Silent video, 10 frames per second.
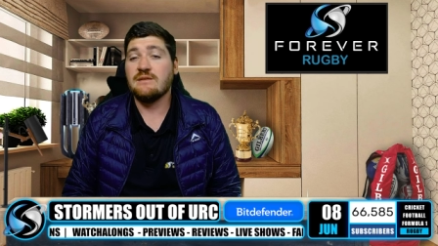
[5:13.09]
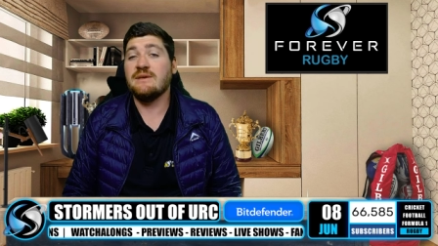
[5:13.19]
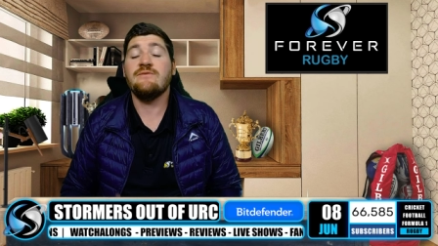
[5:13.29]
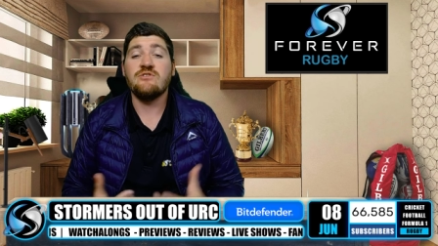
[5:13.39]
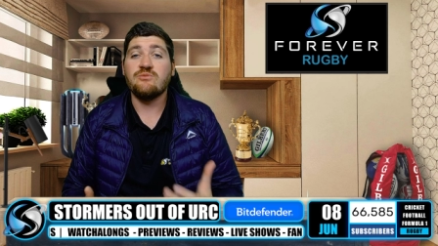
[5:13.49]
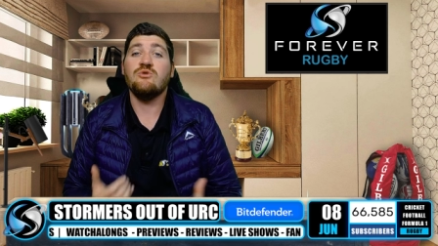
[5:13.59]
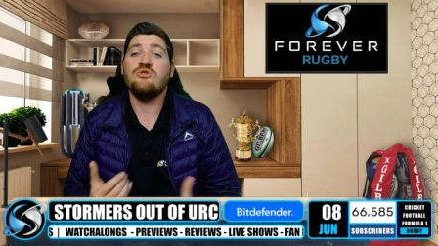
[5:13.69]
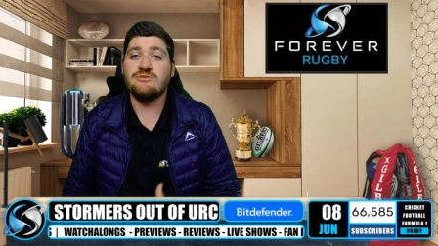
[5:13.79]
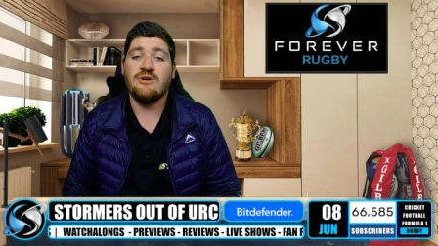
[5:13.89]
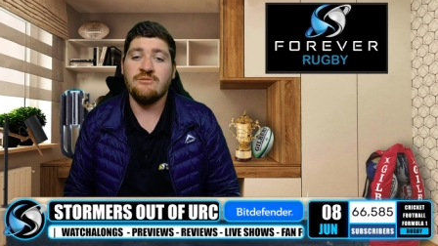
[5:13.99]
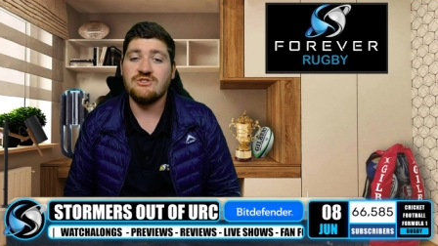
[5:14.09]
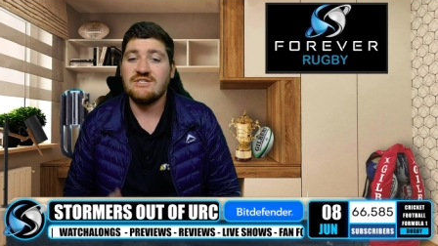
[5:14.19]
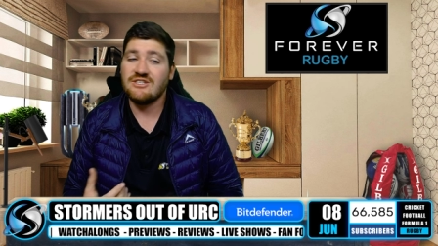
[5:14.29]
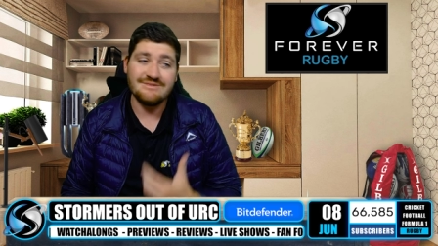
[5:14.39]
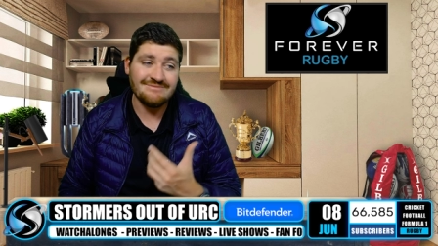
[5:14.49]
Even the Bulls at the moment, just
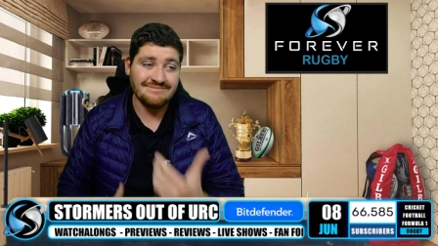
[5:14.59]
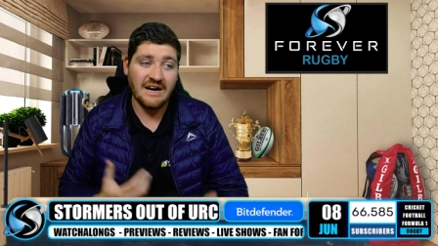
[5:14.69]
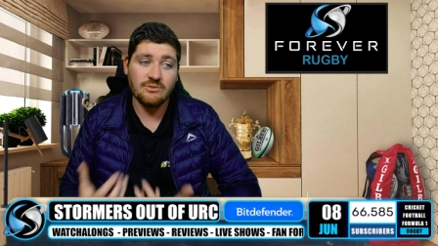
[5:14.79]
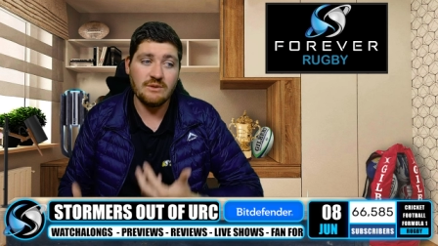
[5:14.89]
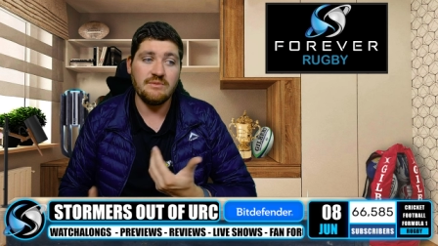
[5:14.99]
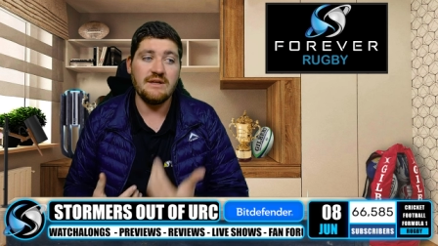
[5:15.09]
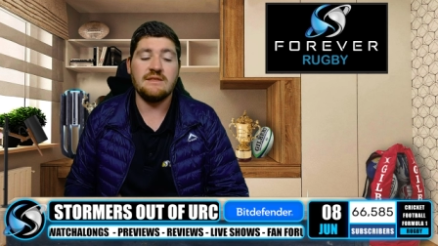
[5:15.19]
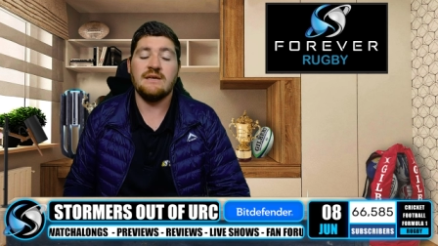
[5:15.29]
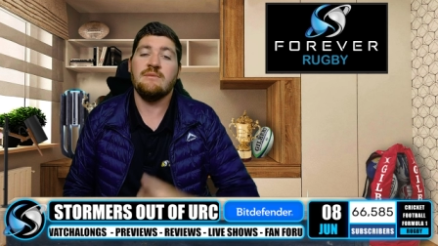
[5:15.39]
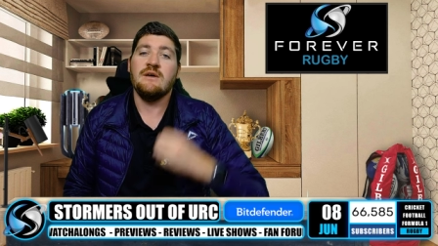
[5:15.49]
thinking, mm, how do we beat them?